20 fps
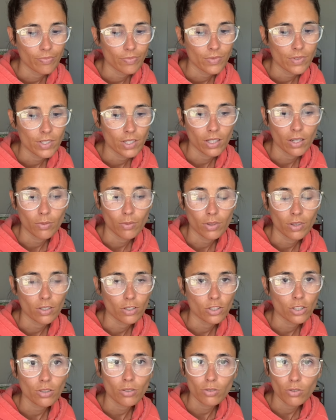dealing with the
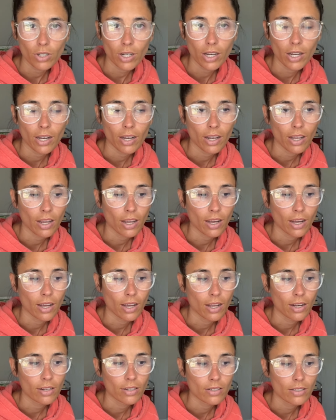children
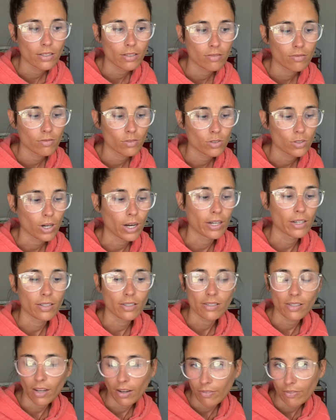and trying to
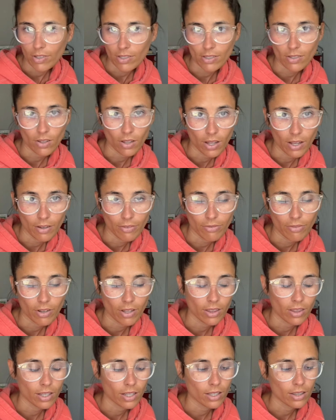save his life. I
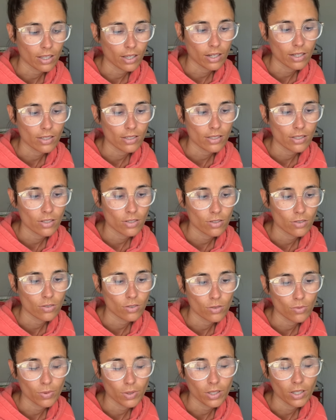think that is
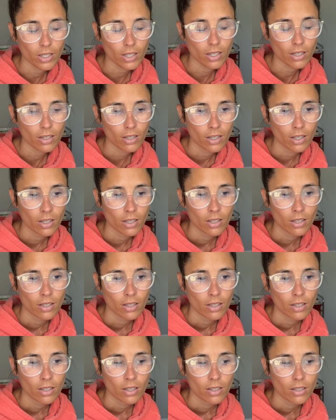just really
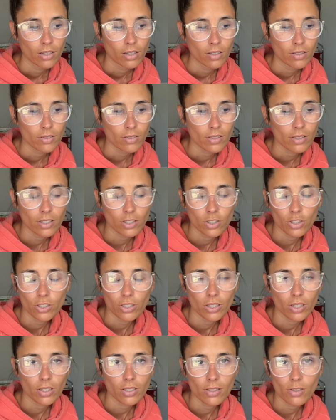
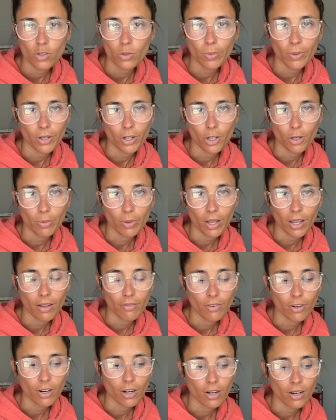such superhero
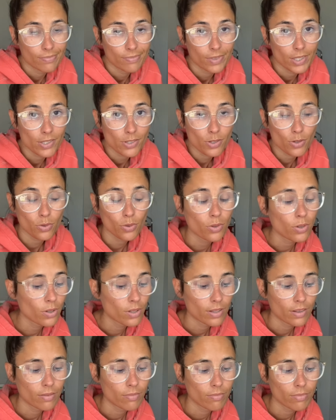behavior. The school
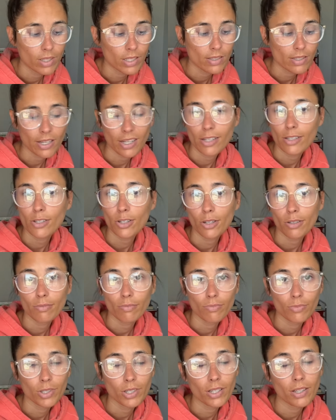and these kids
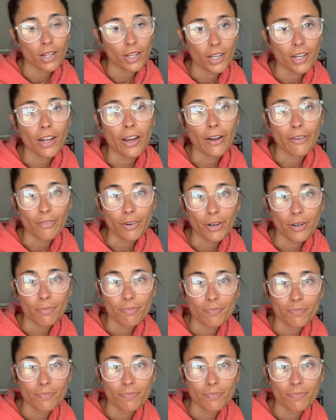are really lucky to have her.